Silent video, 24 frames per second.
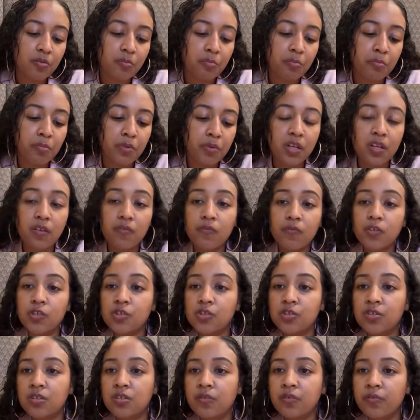mini
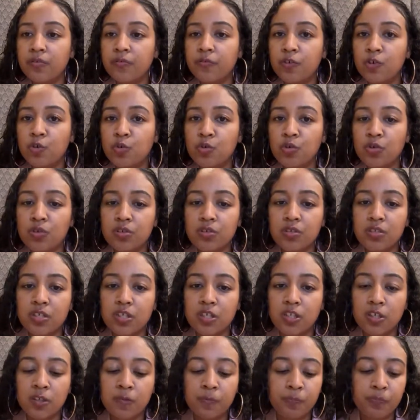version of New York
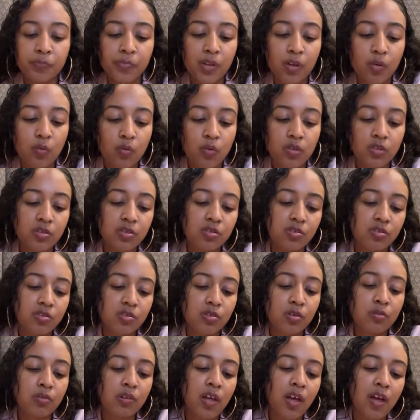City, where it's just
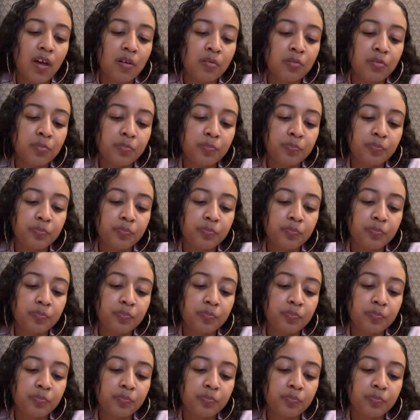so loud.